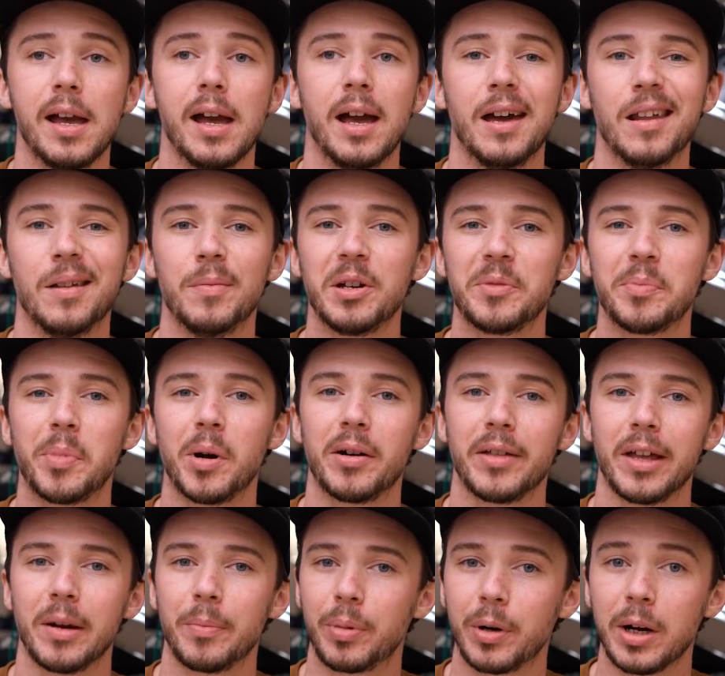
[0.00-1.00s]
And a big part of
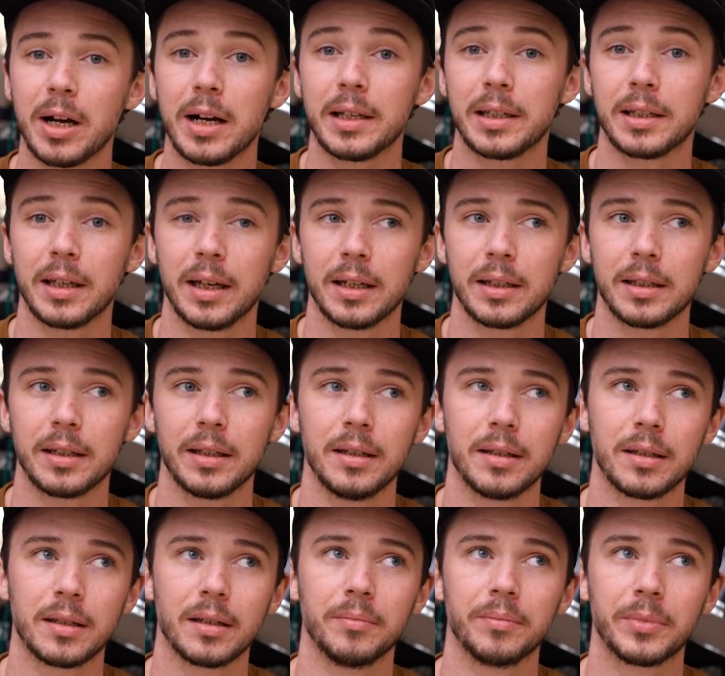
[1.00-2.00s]
that process
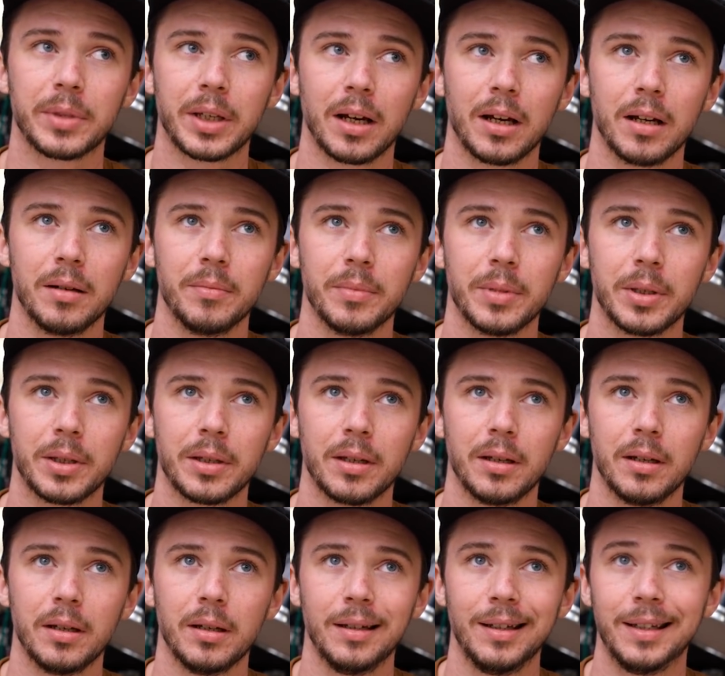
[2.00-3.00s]
is sometimes
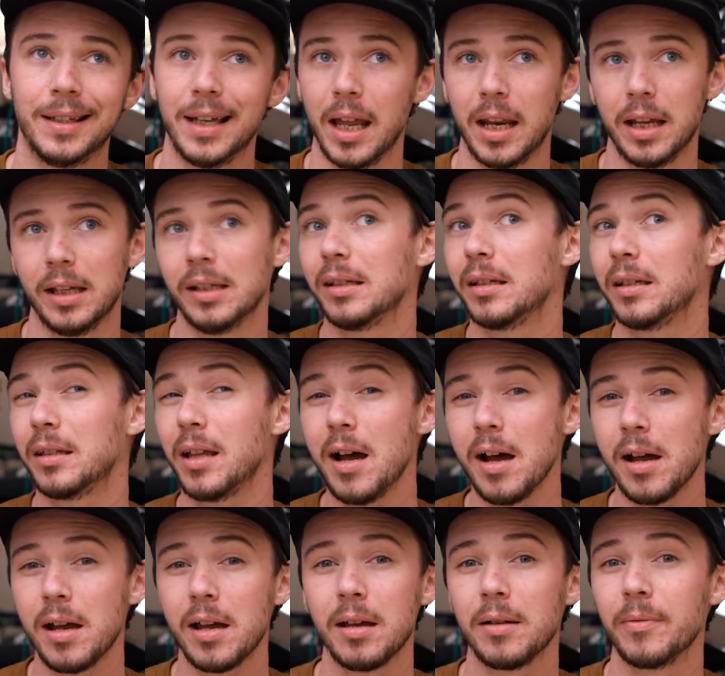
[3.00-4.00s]
getting
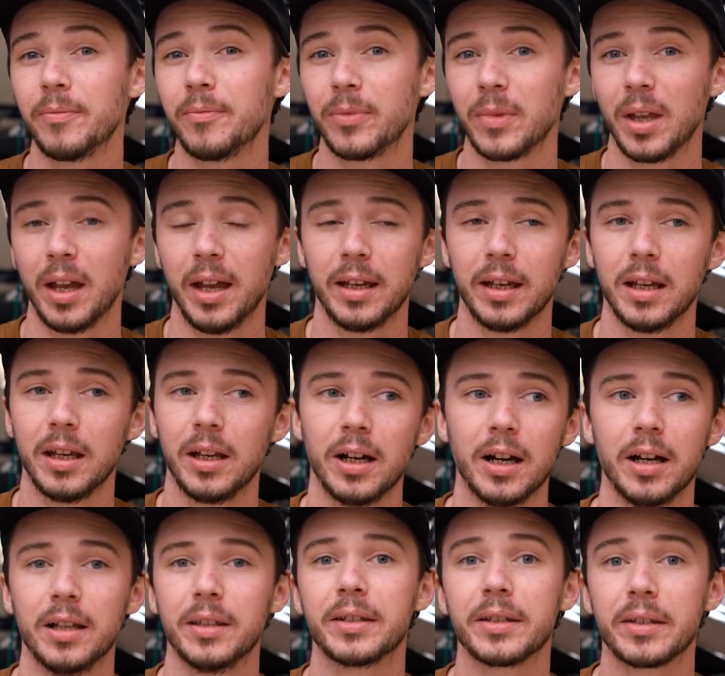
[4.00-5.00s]
stuck and getting
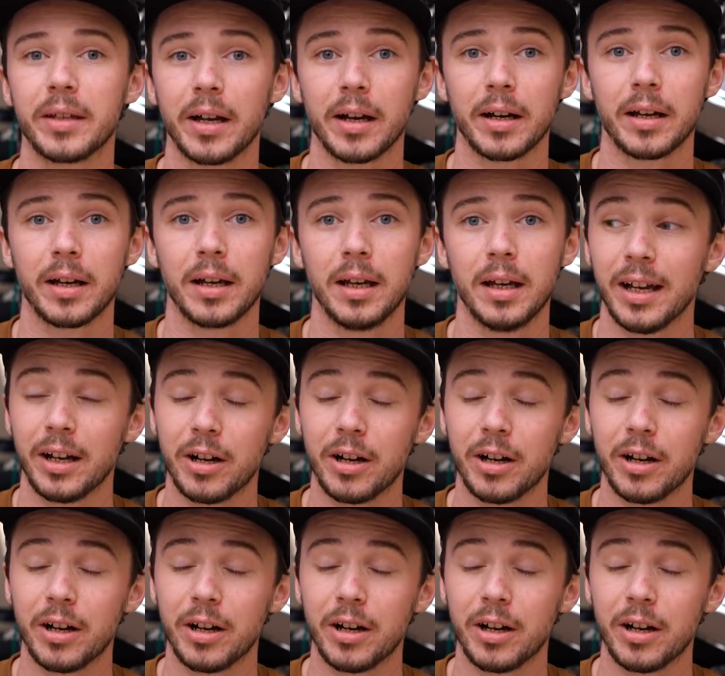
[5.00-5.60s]
unstuck.